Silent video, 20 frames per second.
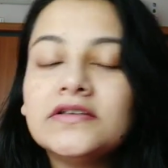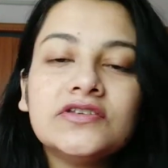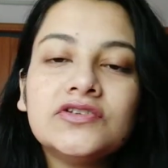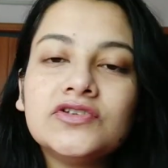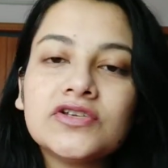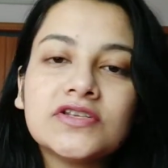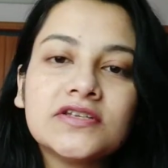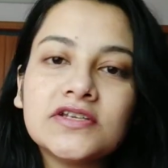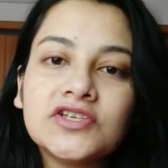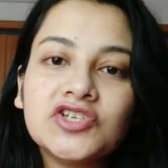
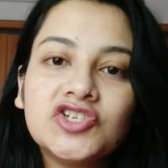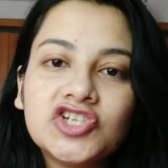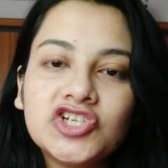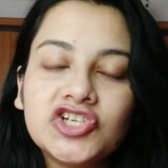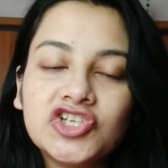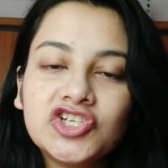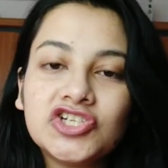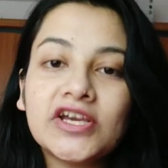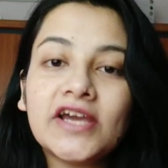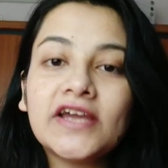just a
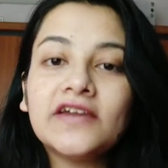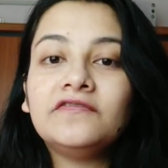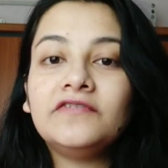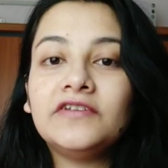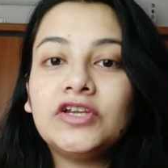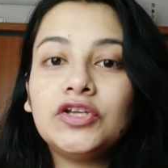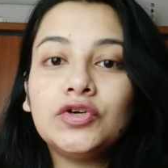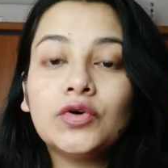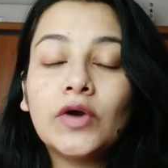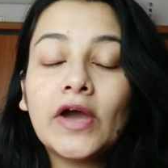chit chat
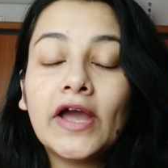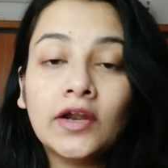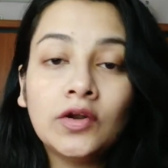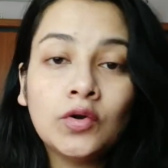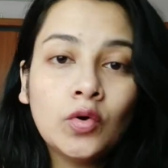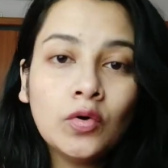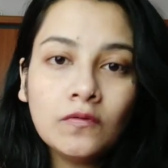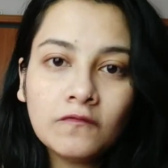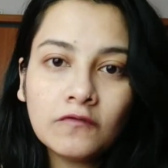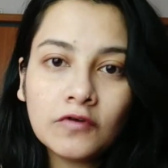video, and
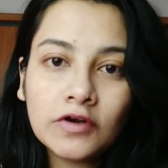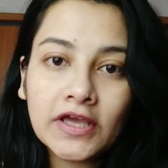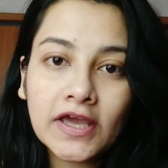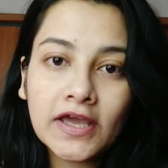hopefully